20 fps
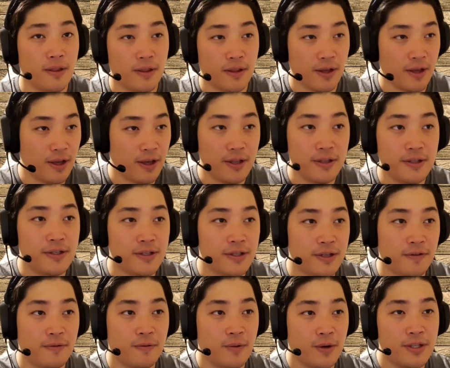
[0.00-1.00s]
the hints
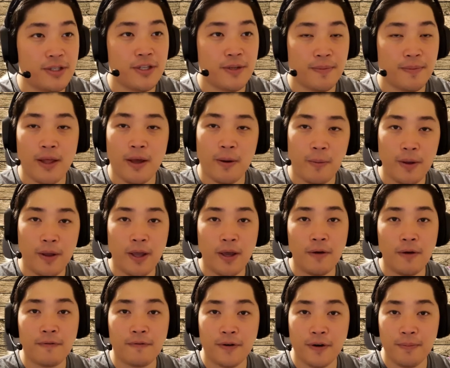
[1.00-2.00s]
of wisdom that we
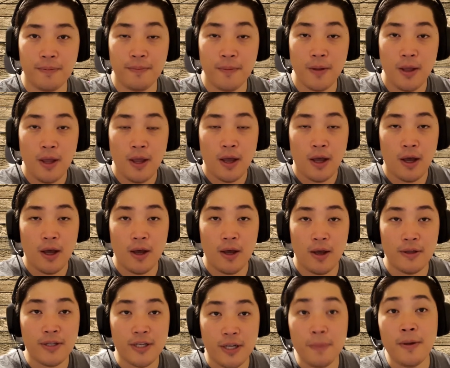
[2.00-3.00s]
get from
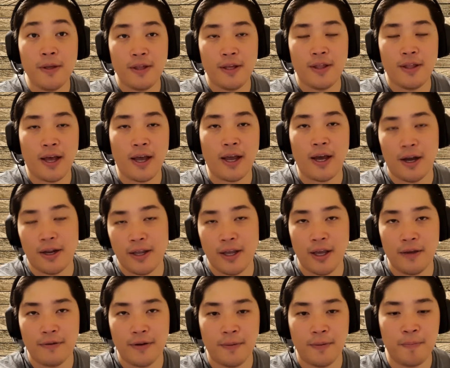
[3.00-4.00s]
uh, Timothy that God
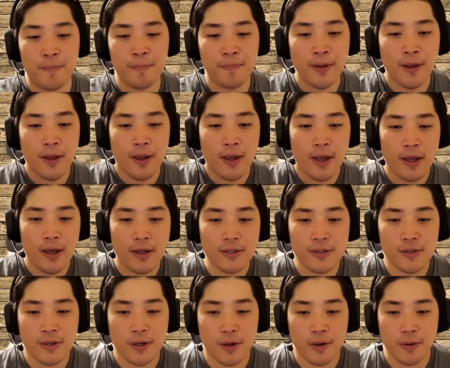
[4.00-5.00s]
gave him. And
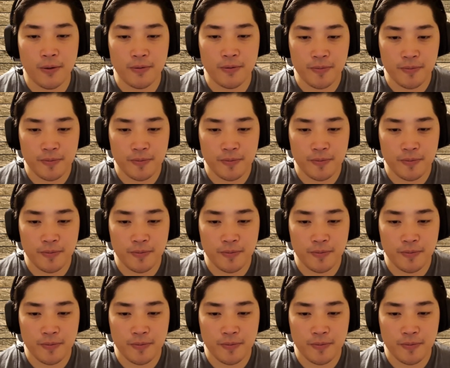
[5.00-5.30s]
so